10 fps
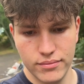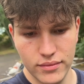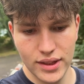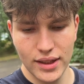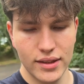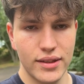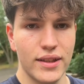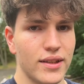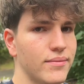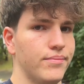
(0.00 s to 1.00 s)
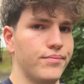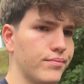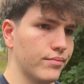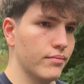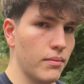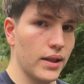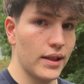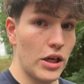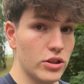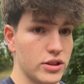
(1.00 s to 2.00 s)
dirty. But
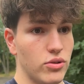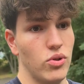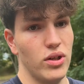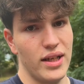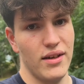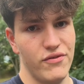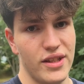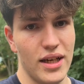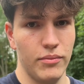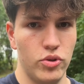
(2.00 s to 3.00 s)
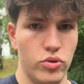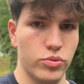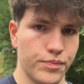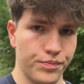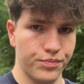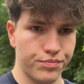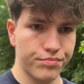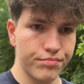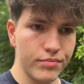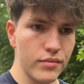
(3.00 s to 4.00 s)
I also don't have time to
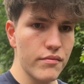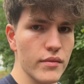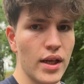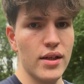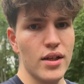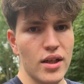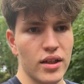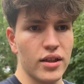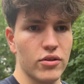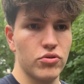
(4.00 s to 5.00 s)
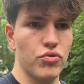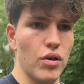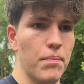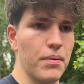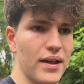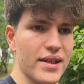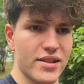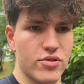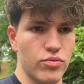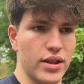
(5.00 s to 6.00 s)
go to a
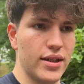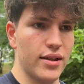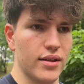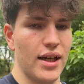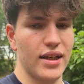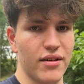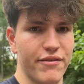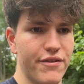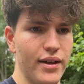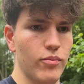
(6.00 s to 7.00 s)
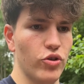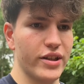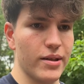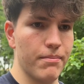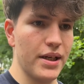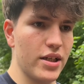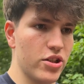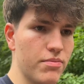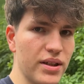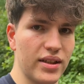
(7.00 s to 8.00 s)
place where I can film with a
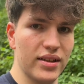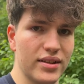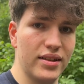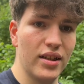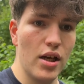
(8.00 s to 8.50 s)
bench, because